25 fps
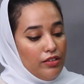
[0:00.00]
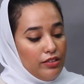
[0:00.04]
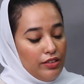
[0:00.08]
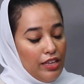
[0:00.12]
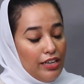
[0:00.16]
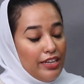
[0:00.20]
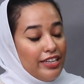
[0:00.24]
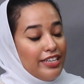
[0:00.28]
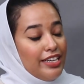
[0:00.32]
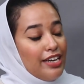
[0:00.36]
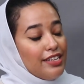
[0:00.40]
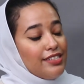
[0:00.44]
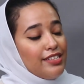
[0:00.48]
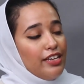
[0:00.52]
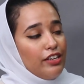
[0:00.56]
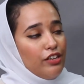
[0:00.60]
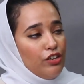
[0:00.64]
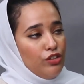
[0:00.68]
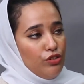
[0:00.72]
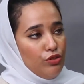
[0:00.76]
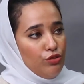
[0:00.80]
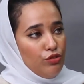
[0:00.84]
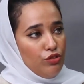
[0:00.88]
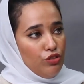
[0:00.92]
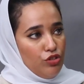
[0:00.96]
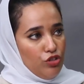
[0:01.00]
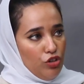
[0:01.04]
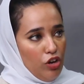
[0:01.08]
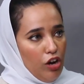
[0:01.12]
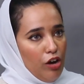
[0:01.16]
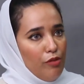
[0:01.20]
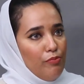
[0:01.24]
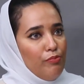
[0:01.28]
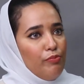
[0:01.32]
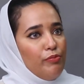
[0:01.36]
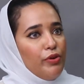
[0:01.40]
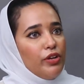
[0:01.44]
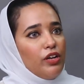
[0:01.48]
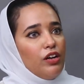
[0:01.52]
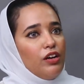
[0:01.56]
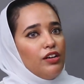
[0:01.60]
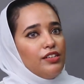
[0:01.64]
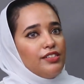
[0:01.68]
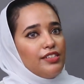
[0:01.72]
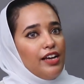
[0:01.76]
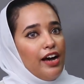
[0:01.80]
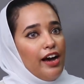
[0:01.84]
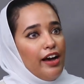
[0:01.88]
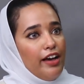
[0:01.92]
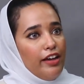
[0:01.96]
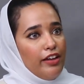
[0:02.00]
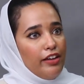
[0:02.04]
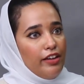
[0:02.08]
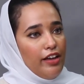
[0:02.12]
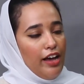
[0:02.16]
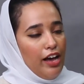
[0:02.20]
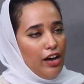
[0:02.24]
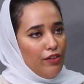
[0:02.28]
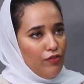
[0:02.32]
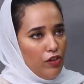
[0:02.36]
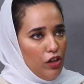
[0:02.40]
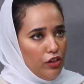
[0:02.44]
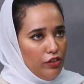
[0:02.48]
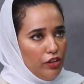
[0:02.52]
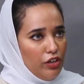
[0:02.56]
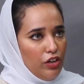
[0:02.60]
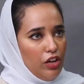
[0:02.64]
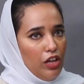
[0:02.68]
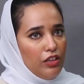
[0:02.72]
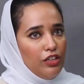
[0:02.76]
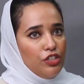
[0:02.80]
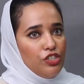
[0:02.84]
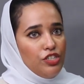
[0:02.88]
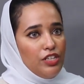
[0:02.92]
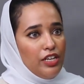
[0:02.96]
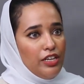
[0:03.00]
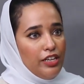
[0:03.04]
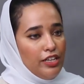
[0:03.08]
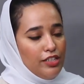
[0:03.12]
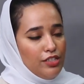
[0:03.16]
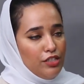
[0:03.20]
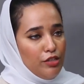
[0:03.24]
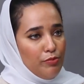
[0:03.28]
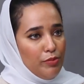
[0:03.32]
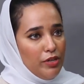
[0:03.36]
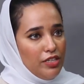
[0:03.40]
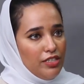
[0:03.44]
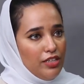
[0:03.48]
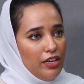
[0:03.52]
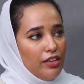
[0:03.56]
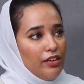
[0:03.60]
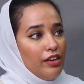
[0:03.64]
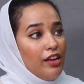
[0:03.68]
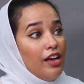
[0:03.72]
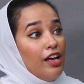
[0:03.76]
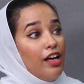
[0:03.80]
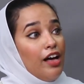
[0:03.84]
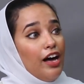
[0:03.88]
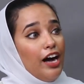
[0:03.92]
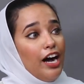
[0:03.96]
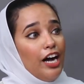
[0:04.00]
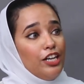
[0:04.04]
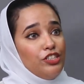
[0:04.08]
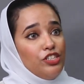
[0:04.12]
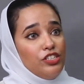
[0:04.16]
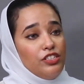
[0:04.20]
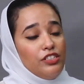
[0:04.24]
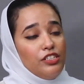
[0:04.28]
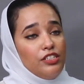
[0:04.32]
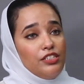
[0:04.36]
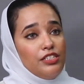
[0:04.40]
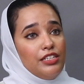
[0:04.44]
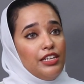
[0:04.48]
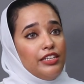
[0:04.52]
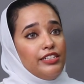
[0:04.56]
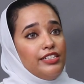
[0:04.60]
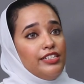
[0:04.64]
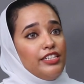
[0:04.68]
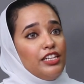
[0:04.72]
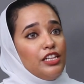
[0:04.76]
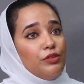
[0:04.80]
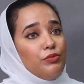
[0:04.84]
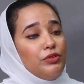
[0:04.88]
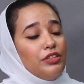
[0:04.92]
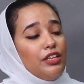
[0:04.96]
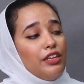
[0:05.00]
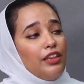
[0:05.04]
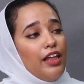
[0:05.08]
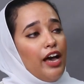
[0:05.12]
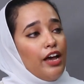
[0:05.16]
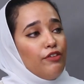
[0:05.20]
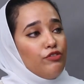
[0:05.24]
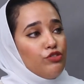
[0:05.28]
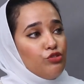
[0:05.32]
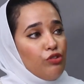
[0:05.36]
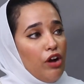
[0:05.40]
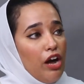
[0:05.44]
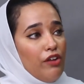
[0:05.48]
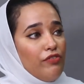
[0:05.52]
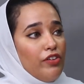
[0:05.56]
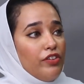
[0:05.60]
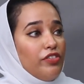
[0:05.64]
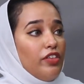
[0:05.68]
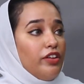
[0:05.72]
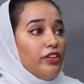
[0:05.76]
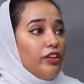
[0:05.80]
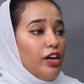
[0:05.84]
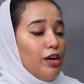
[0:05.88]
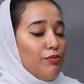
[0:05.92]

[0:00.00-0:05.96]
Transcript: that yes, I can do the job, because I have all the knowledge that needs to be done. I just need to deal with the live traffic that